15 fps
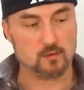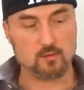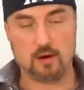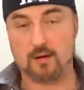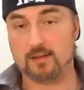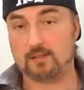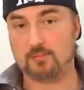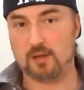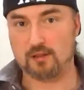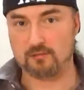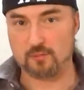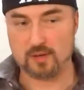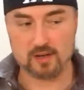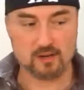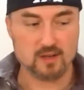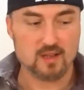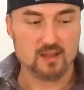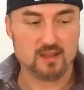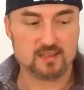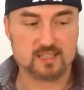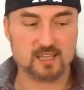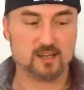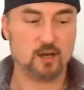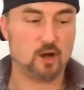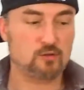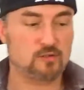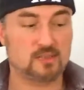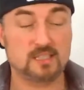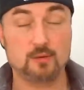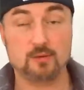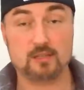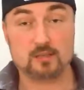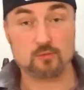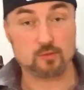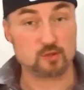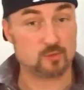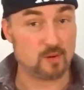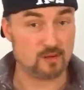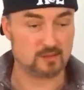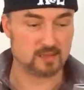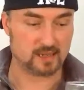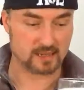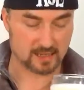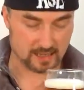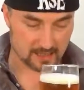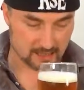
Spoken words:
Wow, I can smell it from here. Let's get a nose and see what this one smells like.